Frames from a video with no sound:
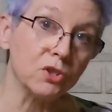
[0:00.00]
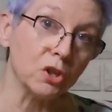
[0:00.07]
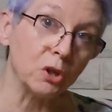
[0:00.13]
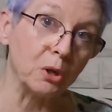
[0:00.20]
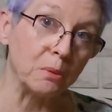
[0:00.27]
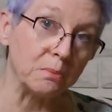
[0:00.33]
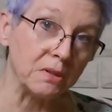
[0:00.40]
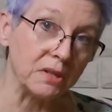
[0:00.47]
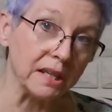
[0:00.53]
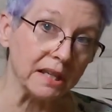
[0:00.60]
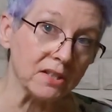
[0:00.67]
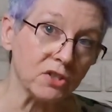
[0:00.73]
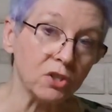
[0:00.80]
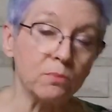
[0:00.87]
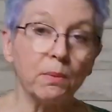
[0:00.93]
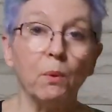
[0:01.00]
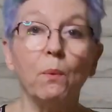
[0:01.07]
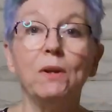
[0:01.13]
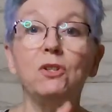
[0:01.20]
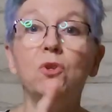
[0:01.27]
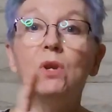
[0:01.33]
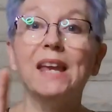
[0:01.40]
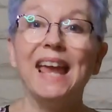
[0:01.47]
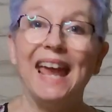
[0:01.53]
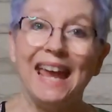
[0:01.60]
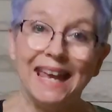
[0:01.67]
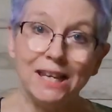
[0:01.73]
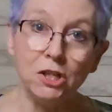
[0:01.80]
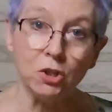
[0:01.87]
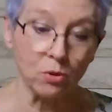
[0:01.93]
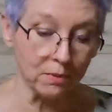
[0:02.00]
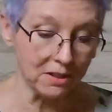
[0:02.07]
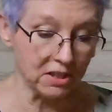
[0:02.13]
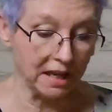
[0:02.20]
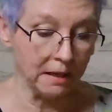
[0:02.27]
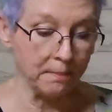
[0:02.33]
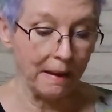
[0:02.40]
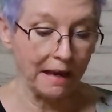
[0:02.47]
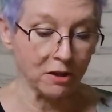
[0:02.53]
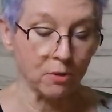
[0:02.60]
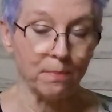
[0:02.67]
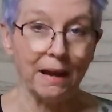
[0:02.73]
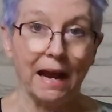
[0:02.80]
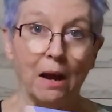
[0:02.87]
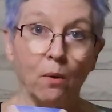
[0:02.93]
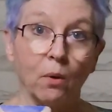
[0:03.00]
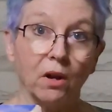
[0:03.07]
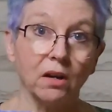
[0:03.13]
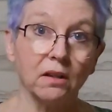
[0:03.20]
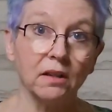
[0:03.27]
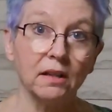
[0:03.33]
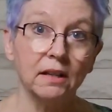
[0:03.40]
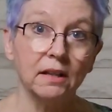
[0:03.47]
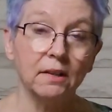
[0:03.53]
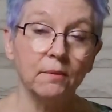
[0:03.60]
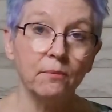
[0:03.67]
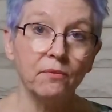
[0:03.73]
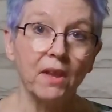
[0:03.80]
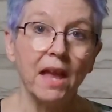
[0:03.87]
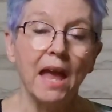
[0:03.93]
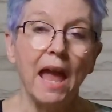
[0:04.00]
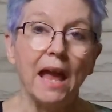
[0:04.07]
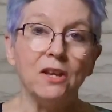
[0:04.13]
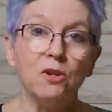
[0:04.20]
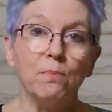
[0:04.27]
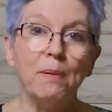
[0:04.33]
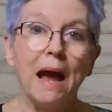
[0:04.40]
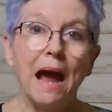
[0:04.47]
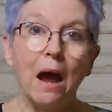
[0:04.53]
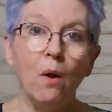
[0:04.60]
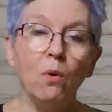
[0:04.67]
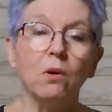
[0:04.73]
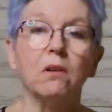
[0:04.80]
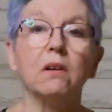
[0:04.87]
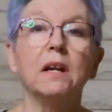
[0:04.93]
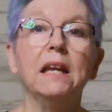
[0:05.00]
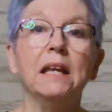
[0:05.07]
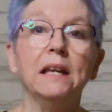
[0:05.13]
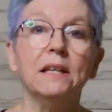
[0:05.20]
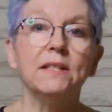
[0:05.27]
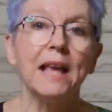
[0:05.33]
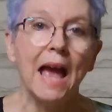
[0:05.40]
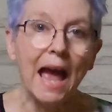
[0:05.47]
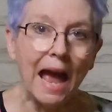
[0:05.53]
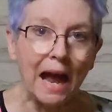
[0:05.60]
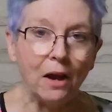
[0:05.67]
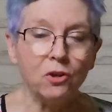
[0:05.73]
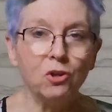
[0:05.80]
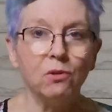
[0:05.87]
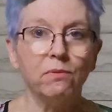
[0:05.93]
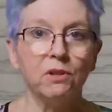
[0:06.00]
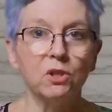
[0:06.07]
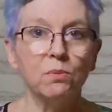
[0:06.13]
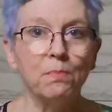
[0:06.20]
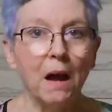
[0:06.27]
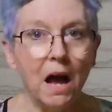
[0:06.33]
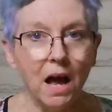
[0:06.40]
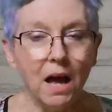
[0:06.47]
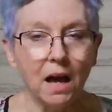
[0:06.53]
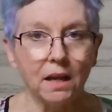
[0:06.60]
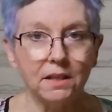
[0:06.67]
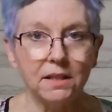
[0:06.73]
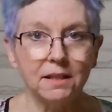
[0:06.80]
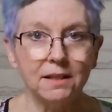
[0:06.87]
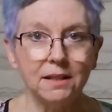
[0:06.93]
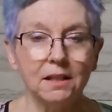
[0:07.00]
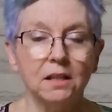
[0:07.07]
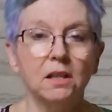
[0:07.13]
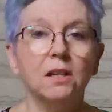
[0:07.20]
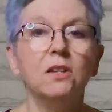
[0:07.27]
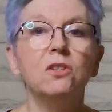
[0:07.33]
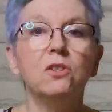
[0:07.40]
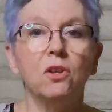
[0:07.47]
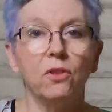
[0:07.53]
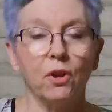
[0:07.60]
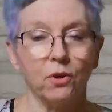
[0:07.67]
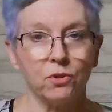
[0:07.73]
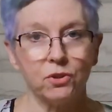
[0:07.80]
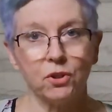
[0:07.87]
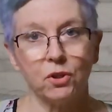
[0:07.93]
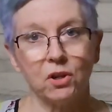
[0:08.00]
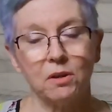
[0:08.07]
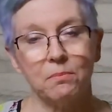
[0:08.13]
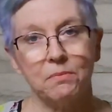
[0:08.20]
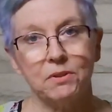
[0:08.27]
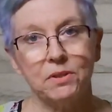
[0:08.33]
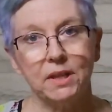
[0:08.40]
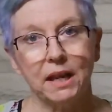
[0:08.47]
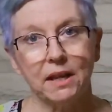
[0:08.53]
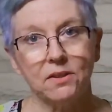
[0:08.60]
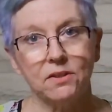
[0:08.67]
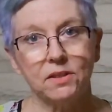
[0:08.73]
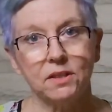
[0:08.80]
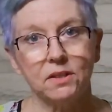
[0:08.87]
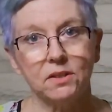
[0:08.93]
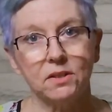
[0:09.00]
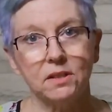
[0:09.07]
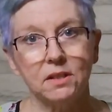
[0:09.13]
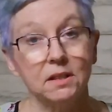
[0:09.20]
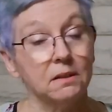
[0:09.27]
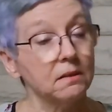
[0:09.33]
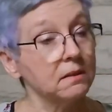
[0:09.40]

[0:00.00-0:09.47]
circumstances, but what you can do is take back your power. And your power is how you respond to those circumstances.